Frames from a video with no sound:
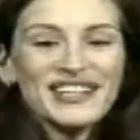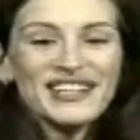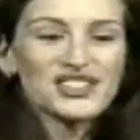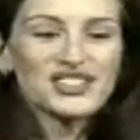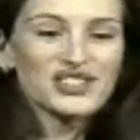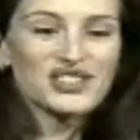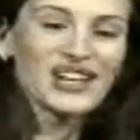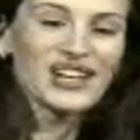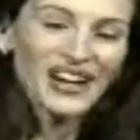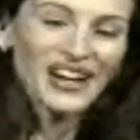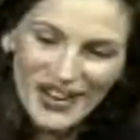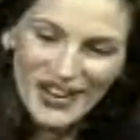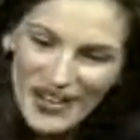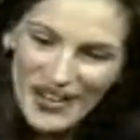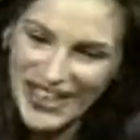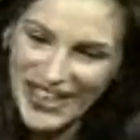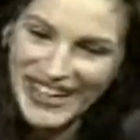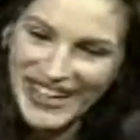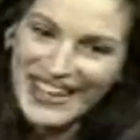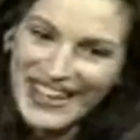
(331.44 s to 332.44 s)
he just
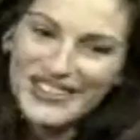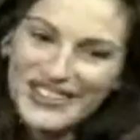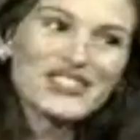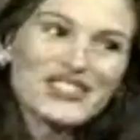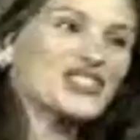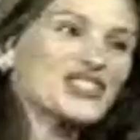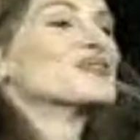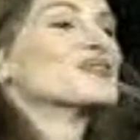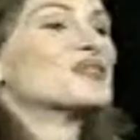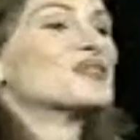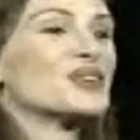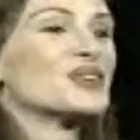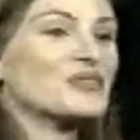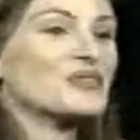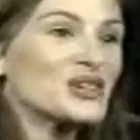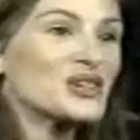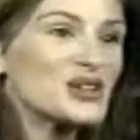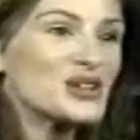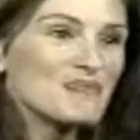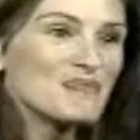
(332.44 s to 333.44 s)
all that energy in
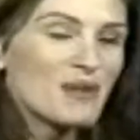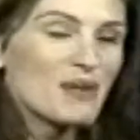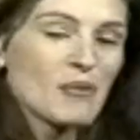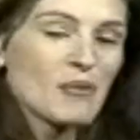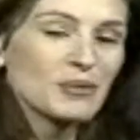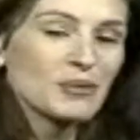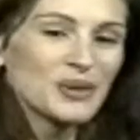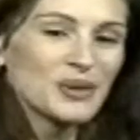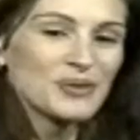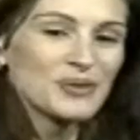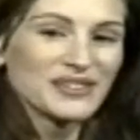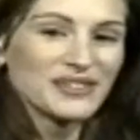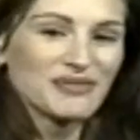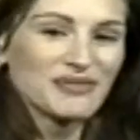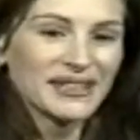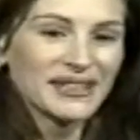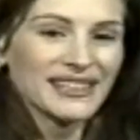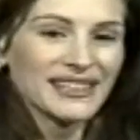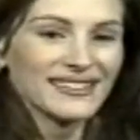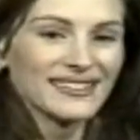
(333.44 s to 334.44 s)
one room probably would
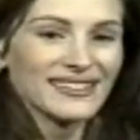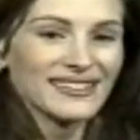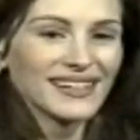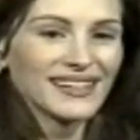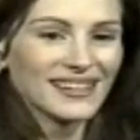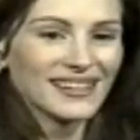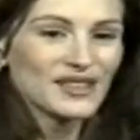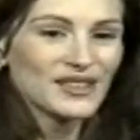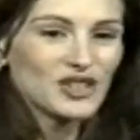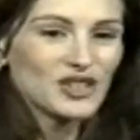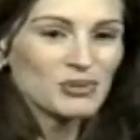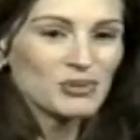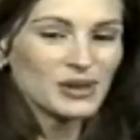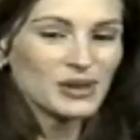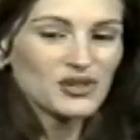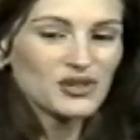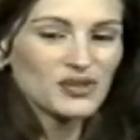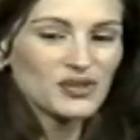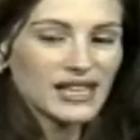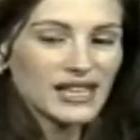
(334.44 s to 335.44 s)
have been uh, too
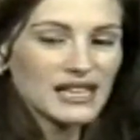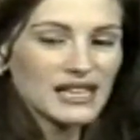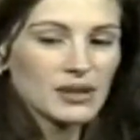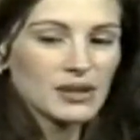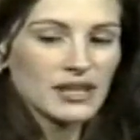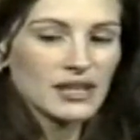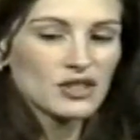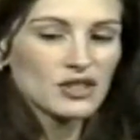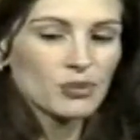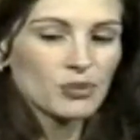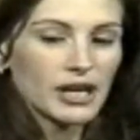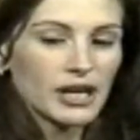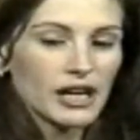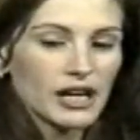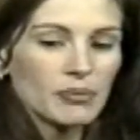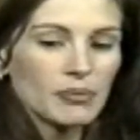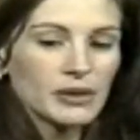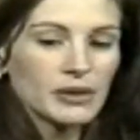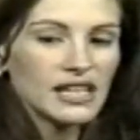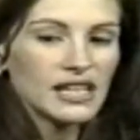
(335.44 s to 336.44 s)
much for anybody to
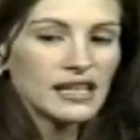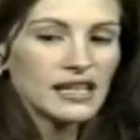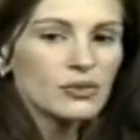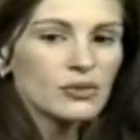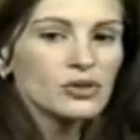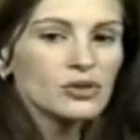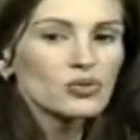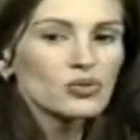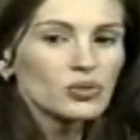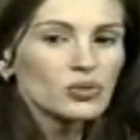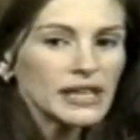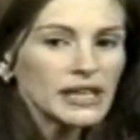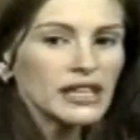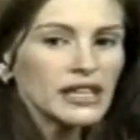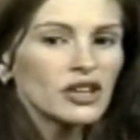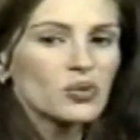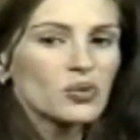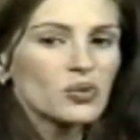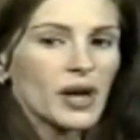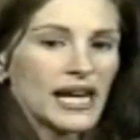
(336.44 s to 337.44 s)
bear. But he was
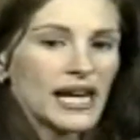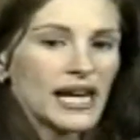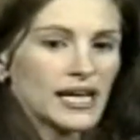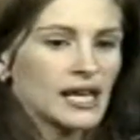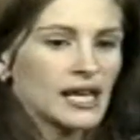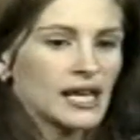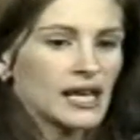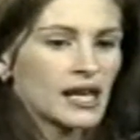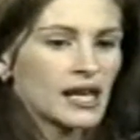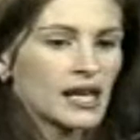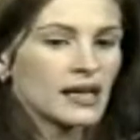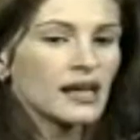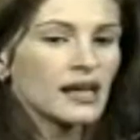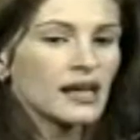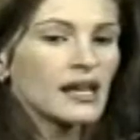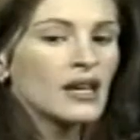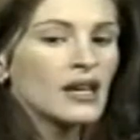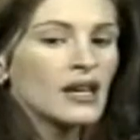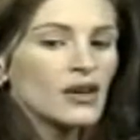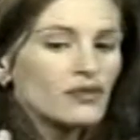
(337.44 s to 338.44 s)
really great
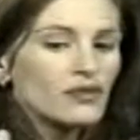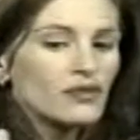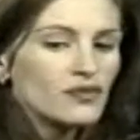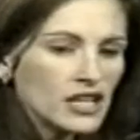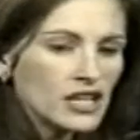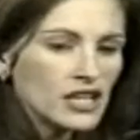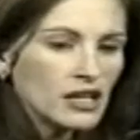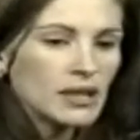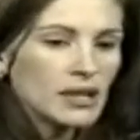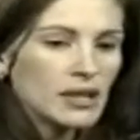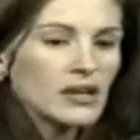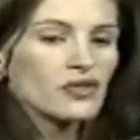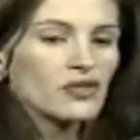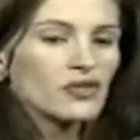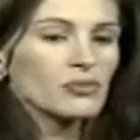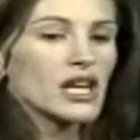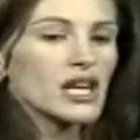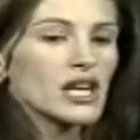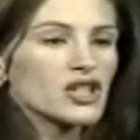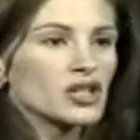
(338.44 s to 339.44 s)
in feeding me
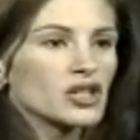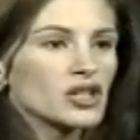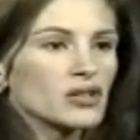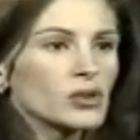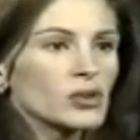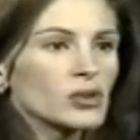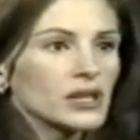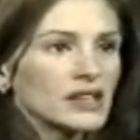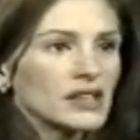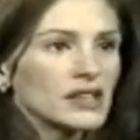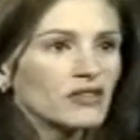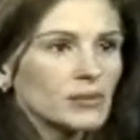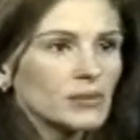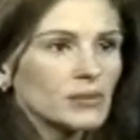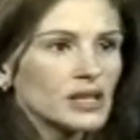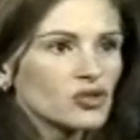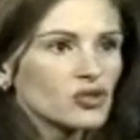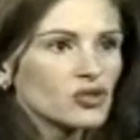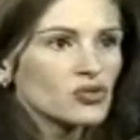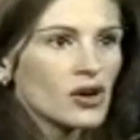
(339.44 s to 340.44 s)
information and really
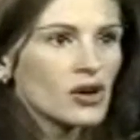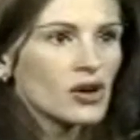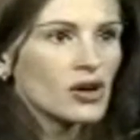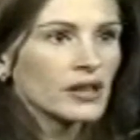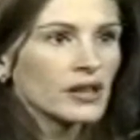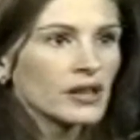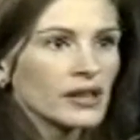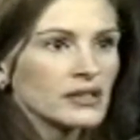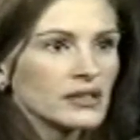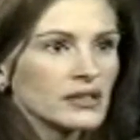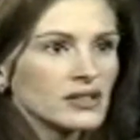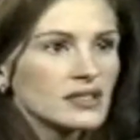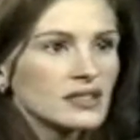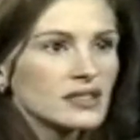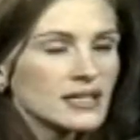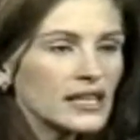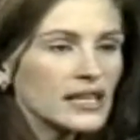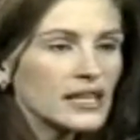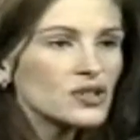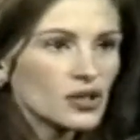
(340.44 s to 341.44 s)
giving me a strong
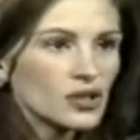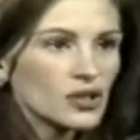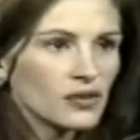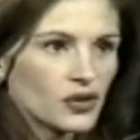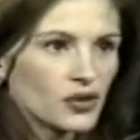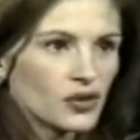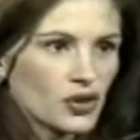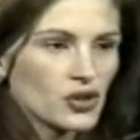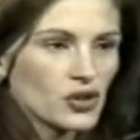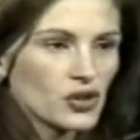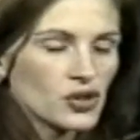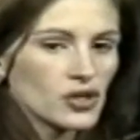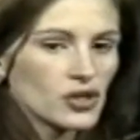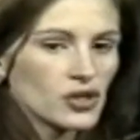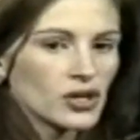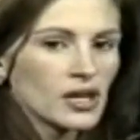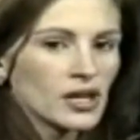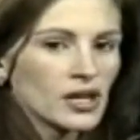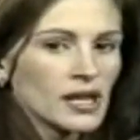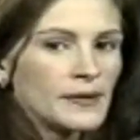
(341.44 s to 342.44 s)
sense of
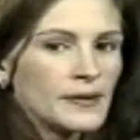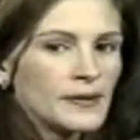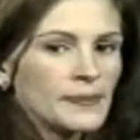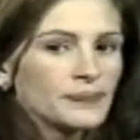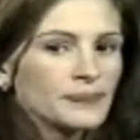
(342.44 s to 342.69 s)
her,